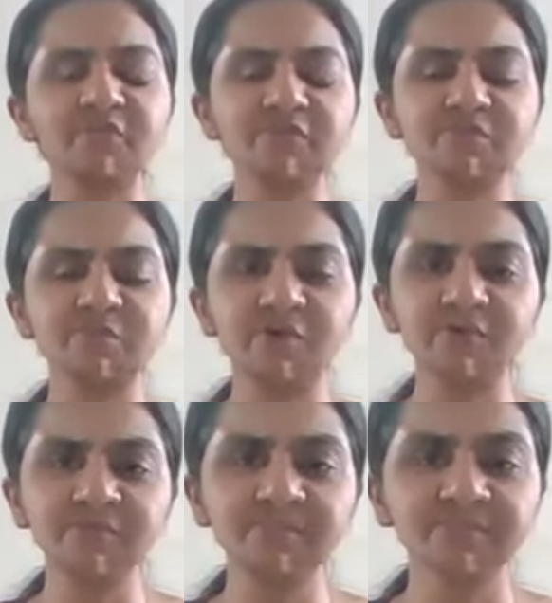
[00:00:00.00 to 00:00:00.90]
for
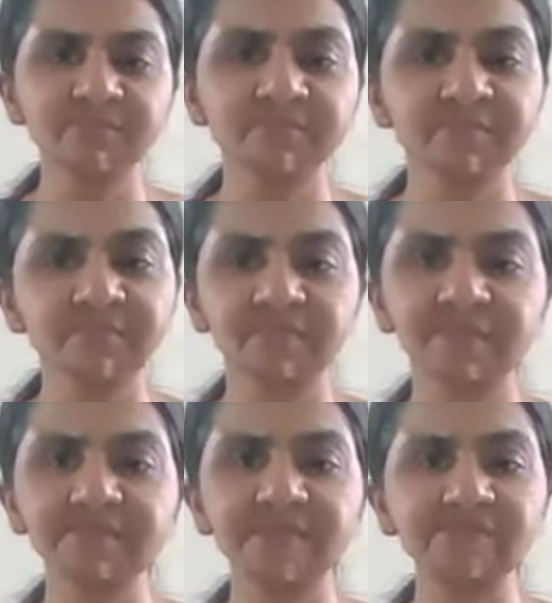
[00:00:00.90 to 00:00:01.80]
tomorrow.
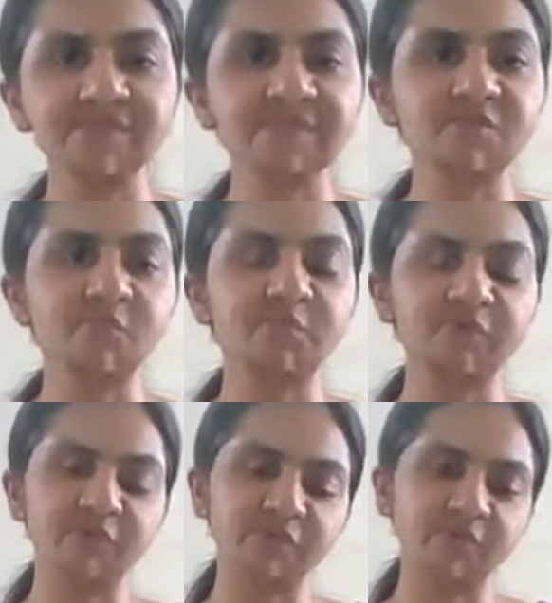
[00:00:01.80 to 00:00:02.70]
The sessions are
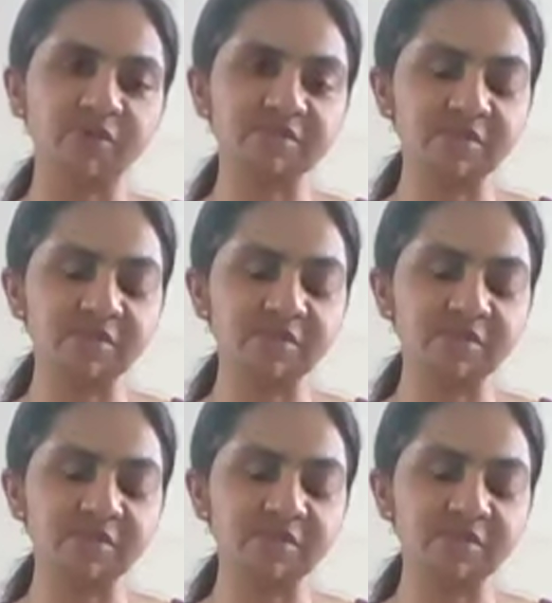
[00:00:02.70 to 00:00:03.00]
open for all.